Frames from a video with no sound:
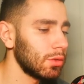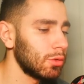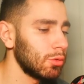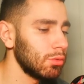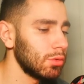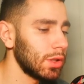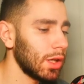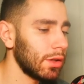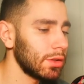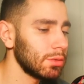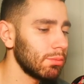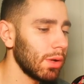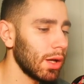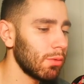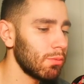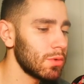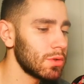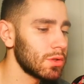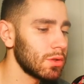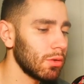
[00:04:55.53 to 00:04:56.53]
2 times
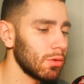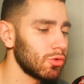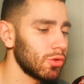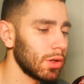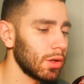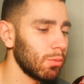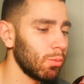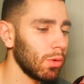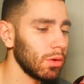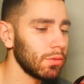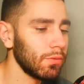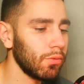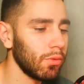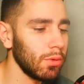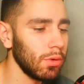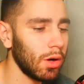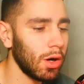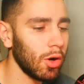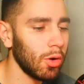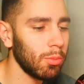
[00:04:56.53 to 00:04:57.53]
Blackwing Soul Dragon, 1
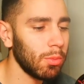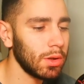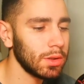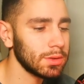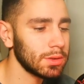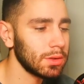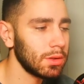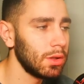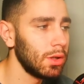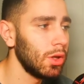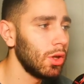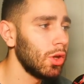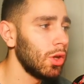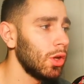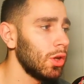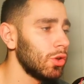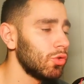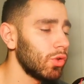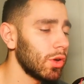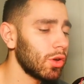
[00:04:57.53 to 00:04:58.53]
full Armor Master,
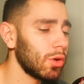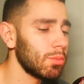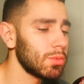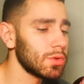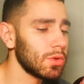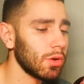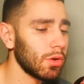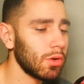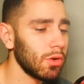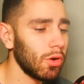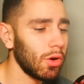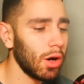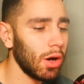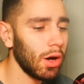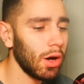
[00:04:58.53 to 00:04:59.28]
Draco Berserker.